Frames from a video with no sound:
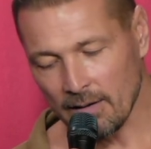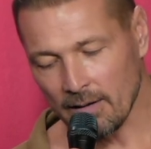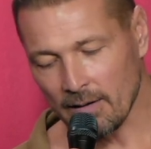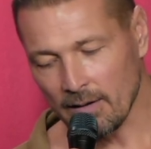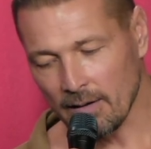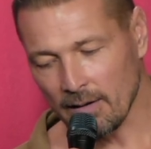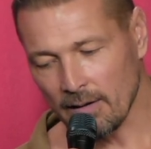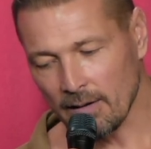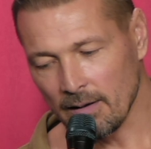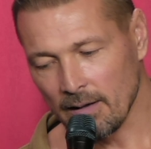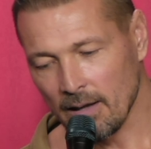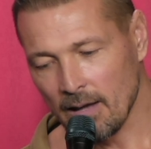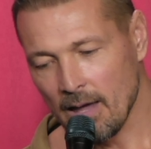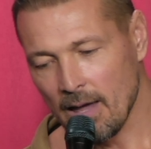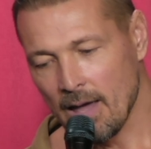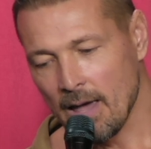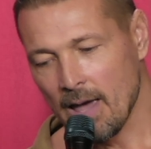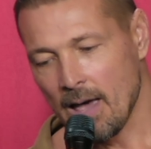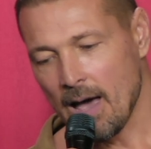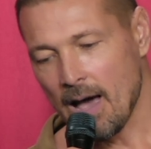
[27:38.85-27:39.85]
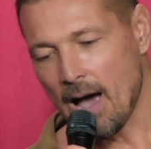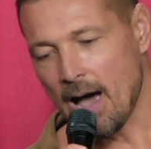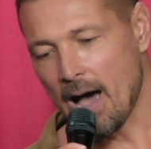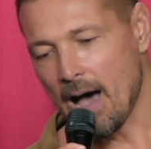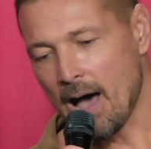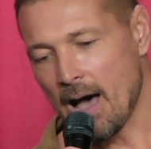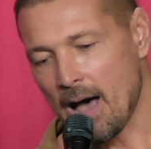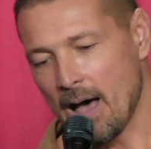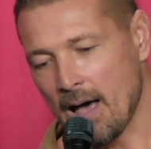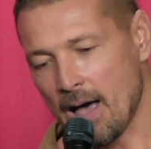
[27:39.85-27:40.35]
Uh,
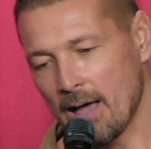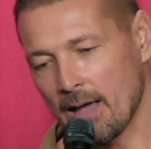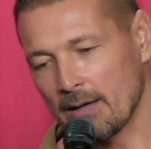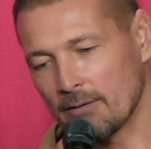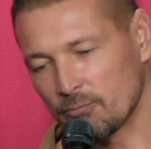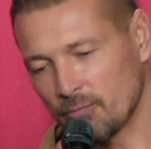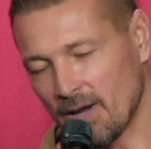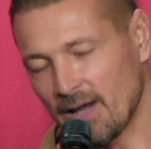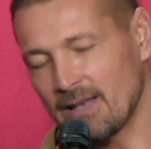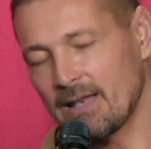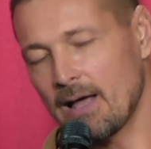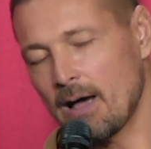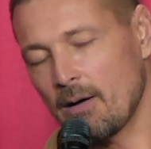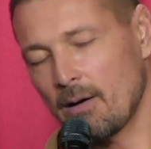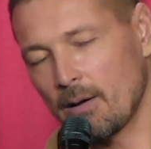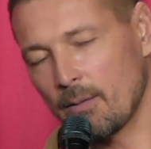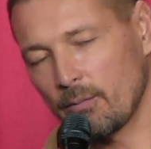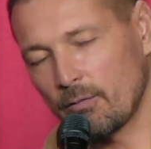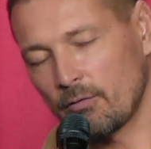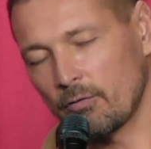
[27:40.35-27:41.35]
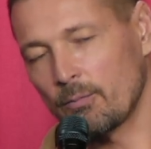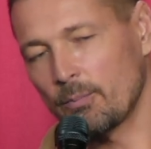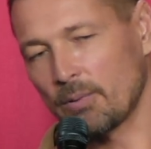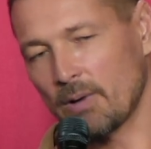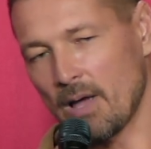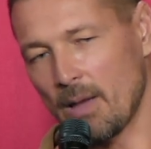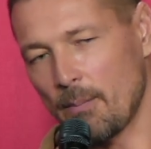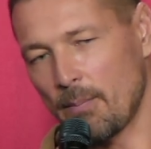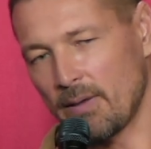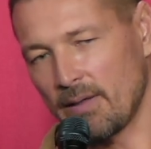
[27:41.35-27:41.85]
uh, right now I'm
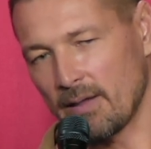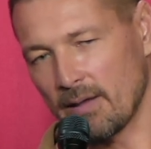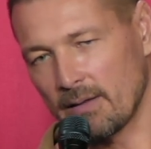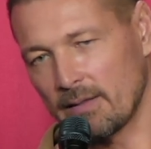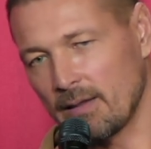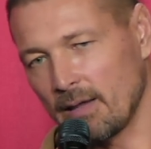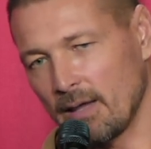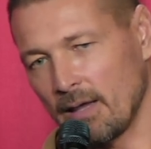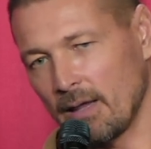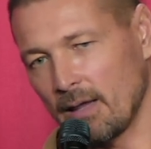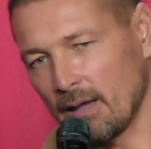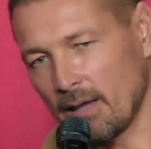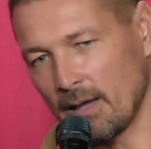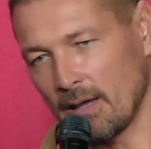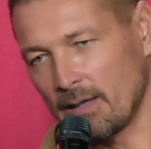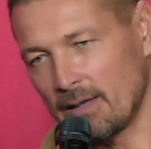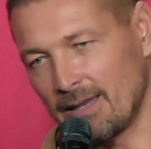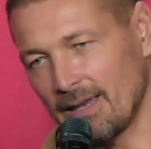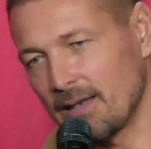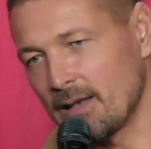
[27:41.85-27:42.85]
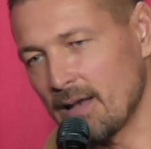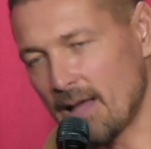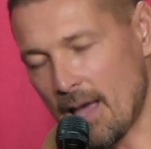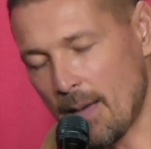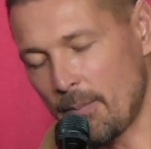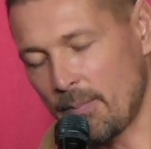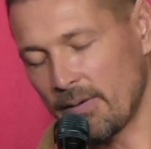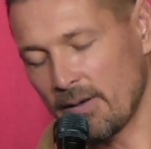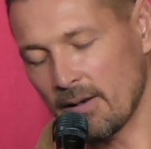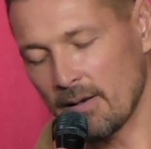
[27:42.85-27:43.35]
super happy that it, it didn't
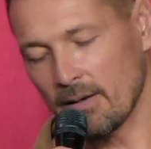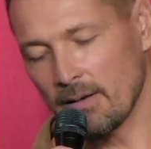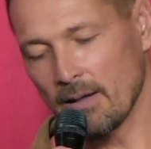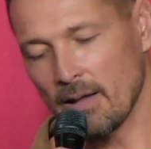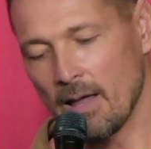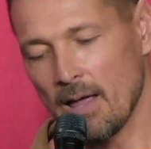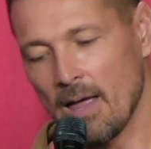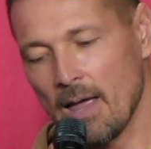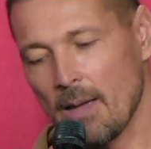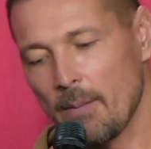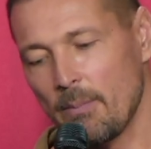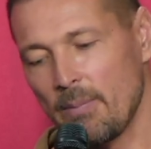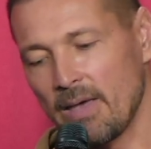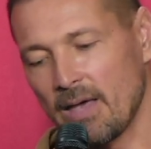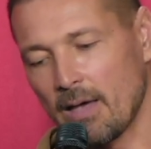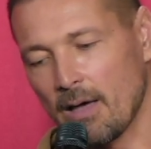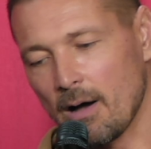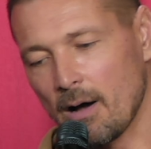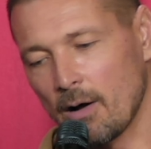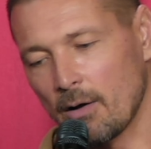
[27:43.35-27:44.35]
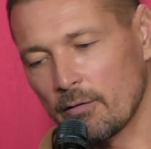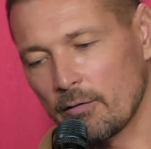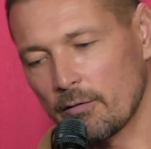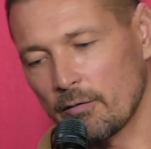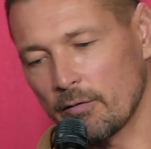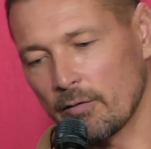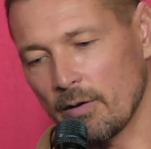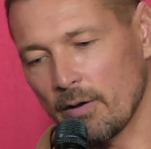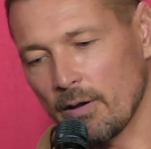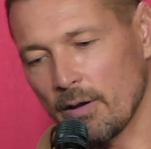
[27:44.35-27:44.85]
happen
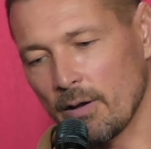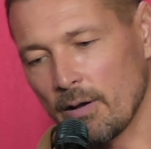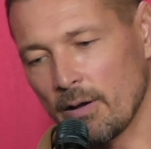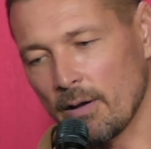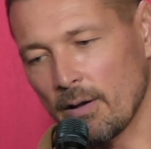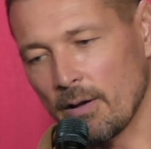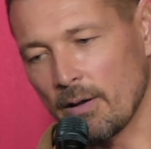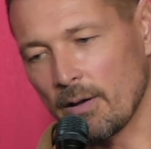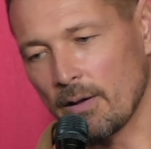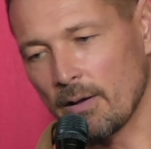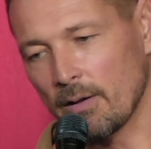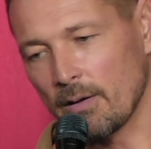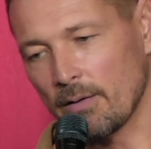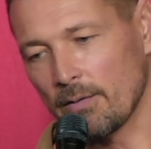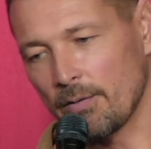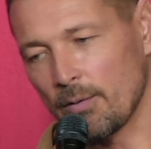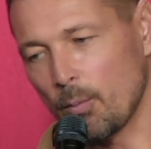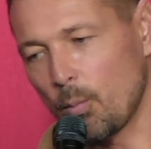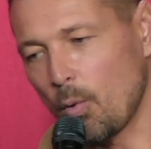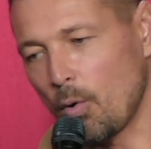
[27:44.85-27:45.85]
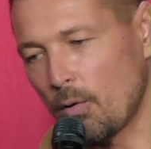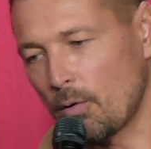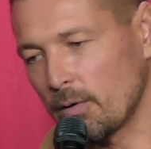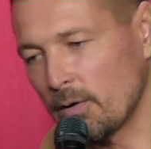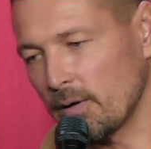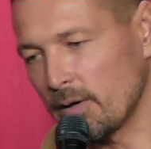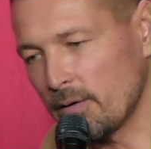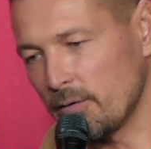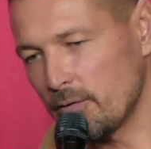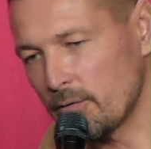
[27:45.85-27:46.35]
because uh, the
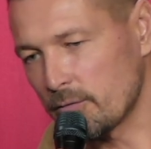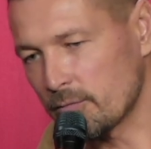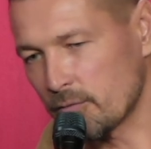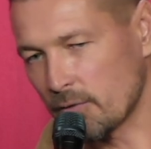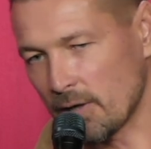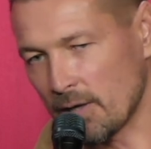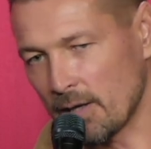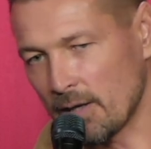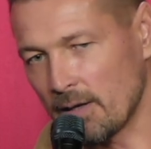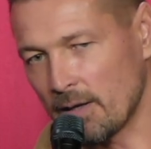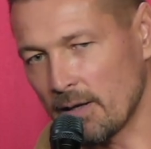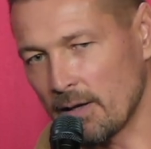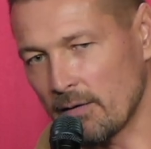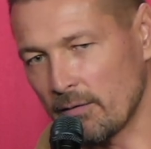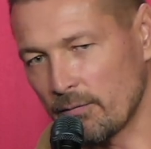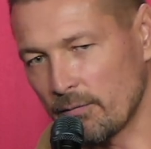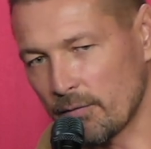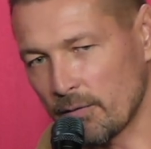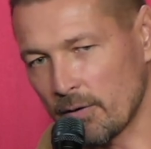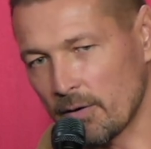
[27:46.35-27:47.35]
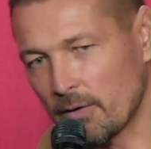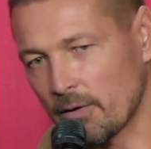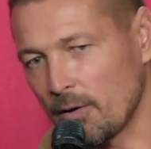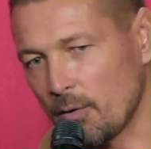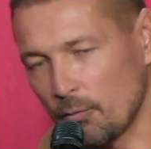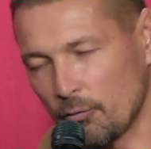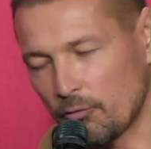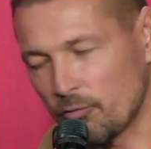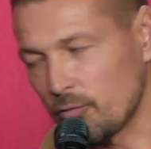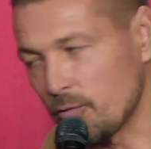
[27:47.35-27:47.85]
war in Ukraine is very
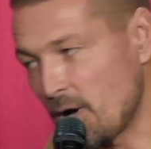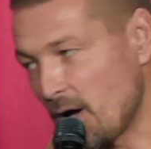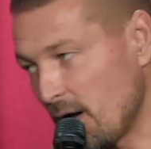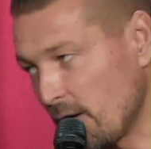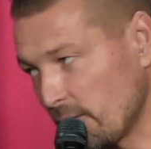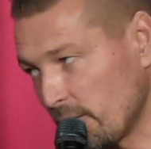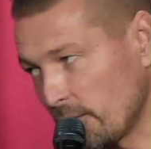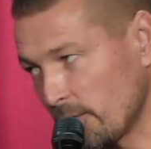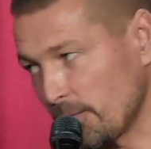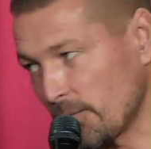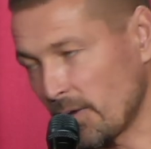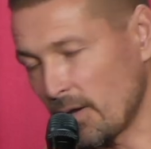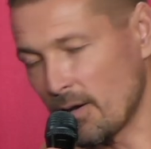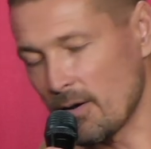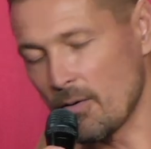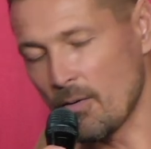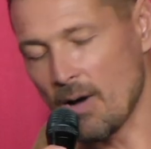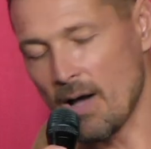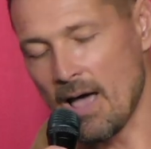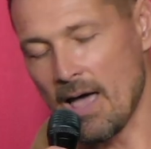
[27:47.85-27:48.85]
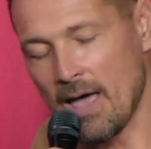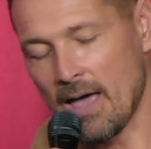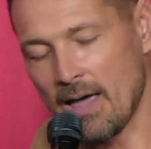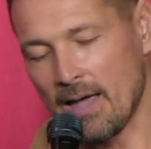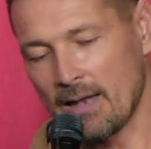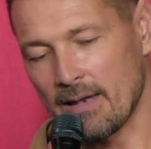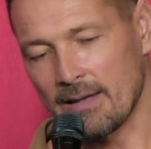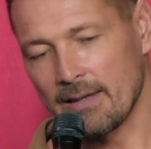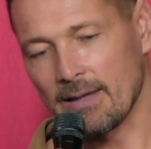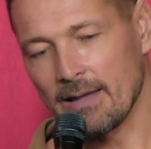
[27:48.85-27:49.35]
close to us, you know.
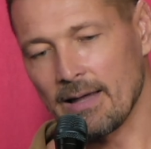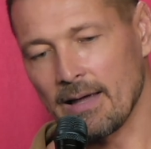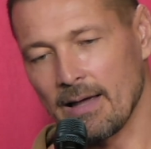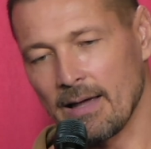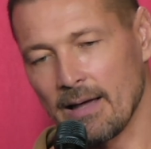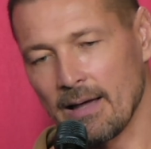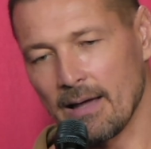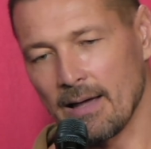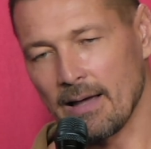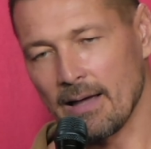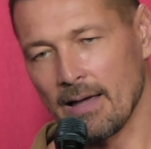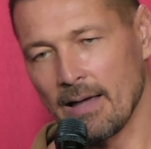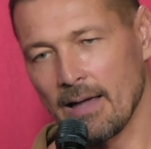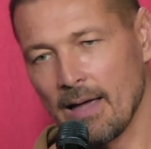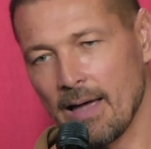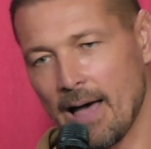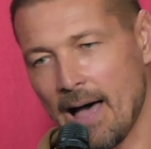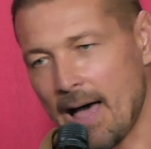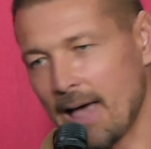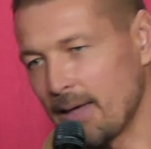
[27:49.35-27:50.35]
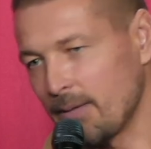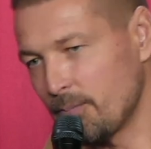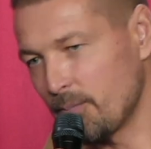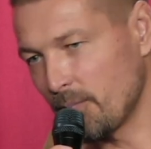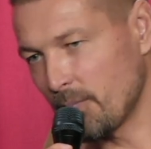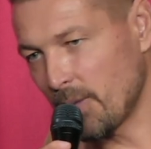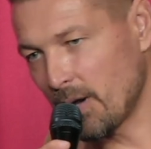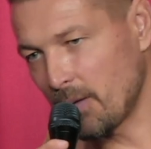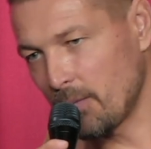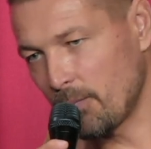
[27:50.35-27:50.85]
And uh, I
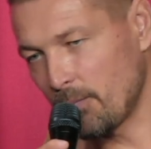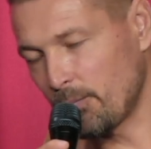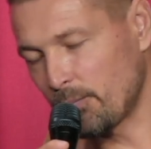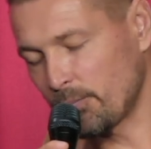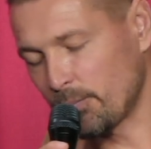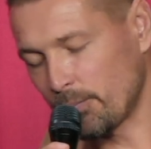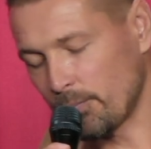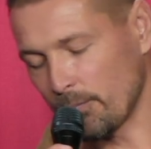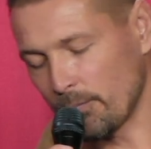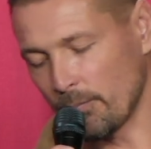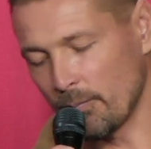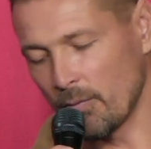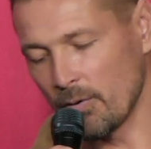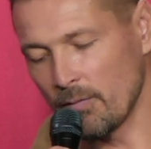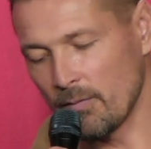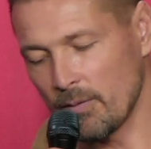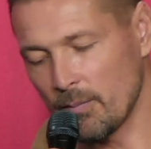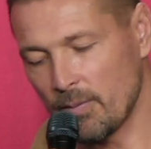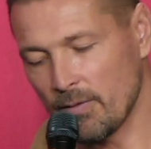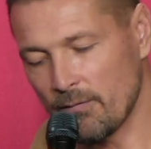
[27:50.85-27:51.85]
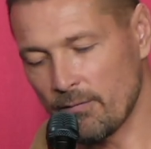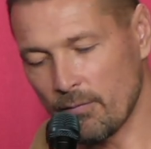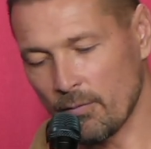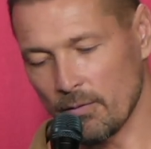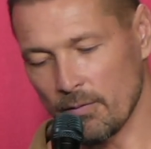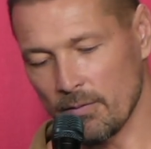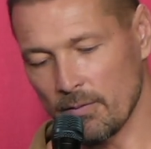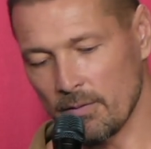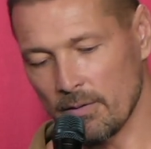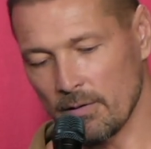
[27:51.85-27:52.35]
my movie
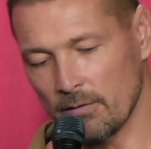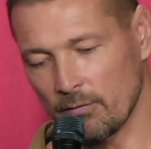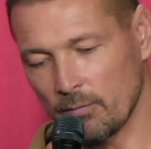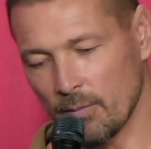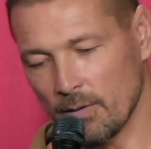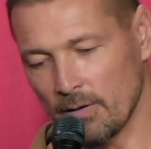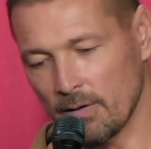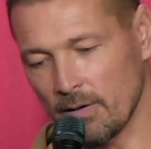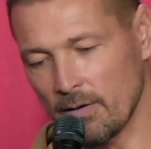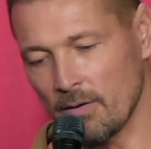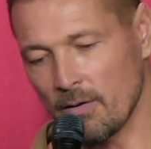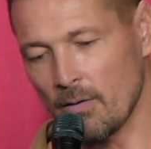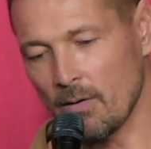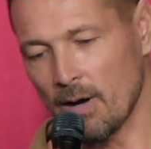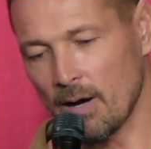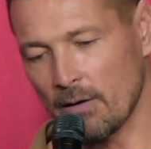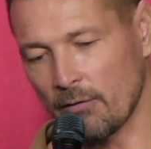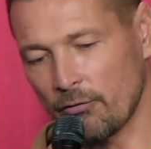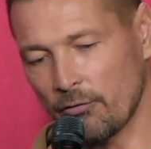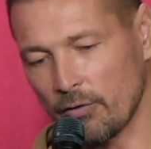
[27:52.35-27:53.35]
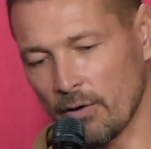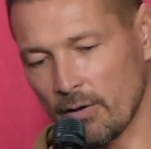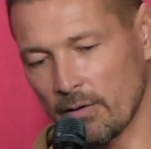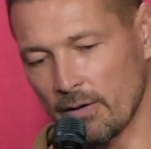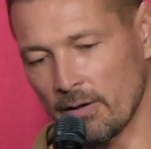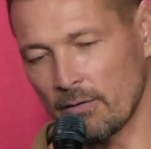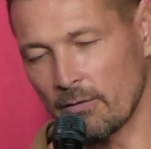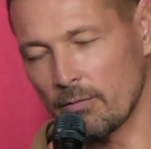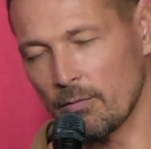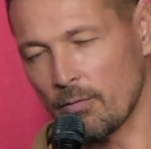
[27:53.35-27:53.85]
before this one, you know, I
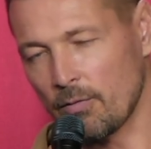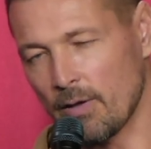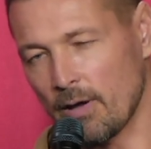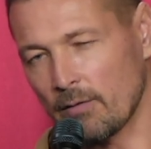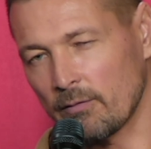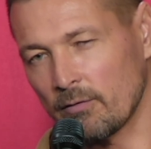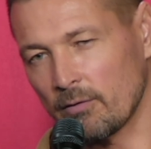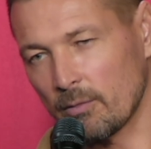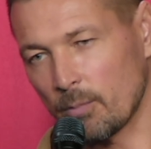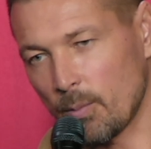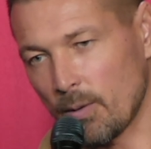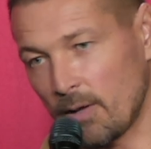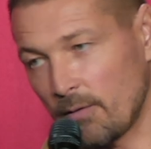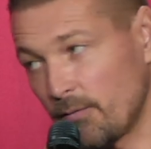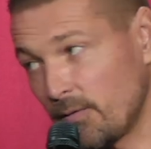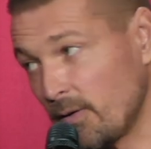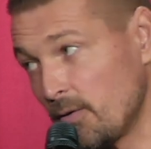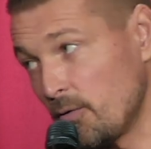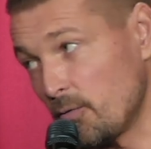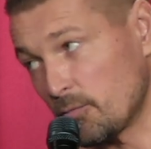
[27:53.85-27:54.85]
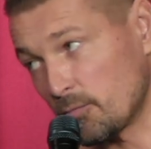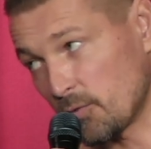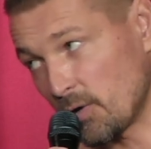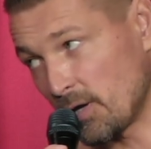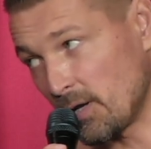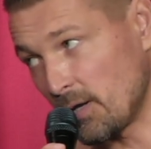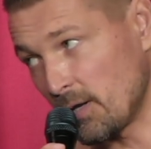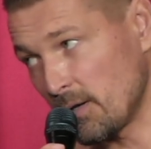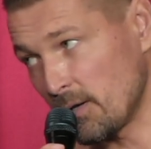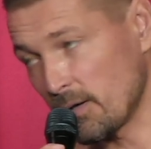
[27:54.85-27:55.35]
shot in 2012 in
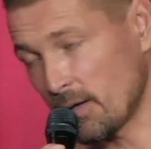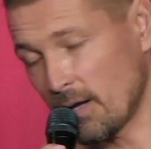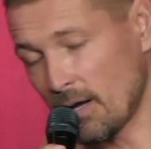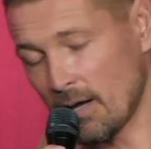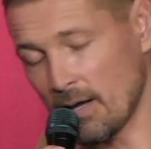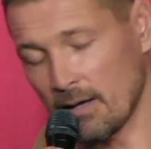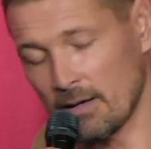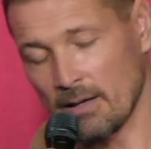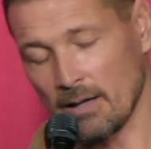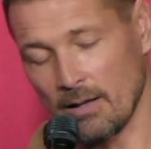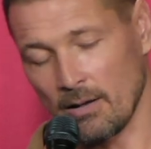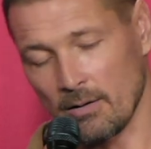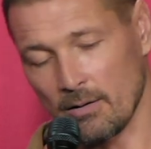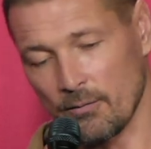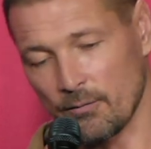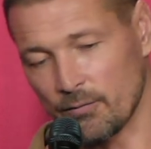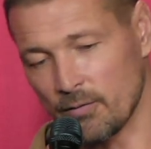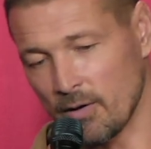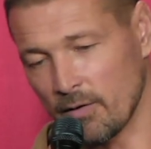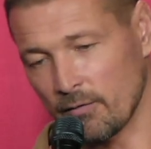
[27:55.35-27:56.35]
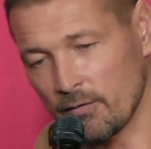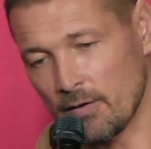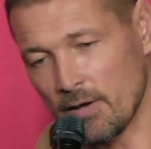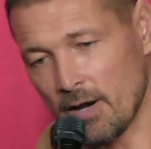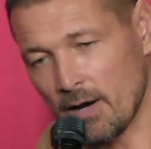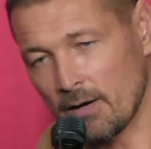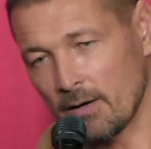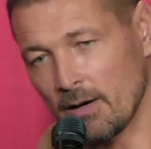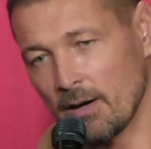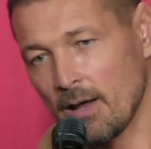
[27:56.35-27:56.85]
Ukraine. I had a lot of friends
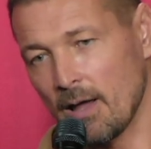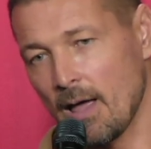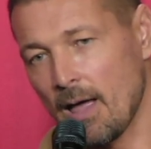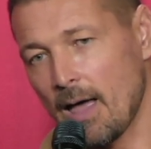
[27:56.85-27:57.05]
there.